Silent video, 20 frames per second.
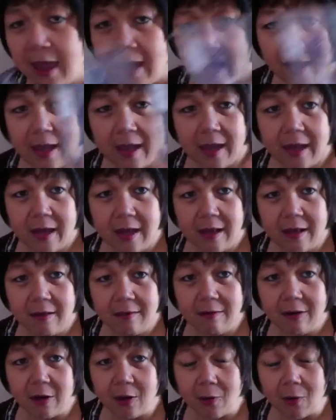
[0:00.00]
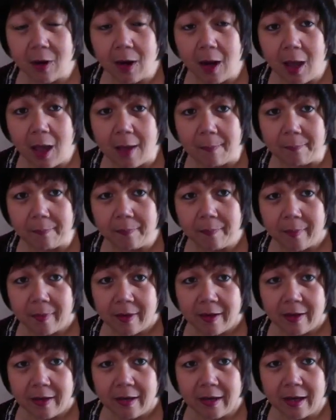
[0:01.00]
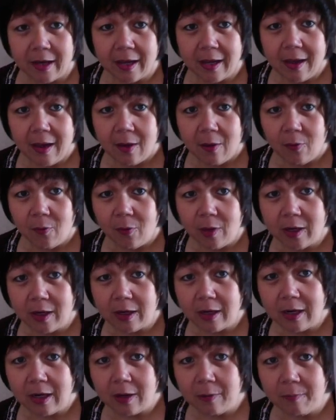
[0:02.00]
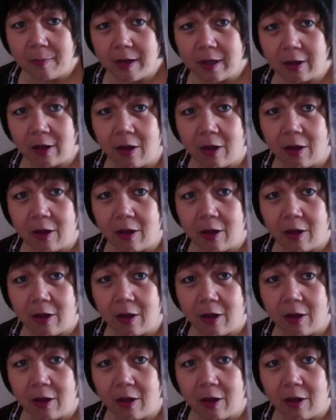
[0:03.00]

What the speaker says: And a cup, okay, with a little bit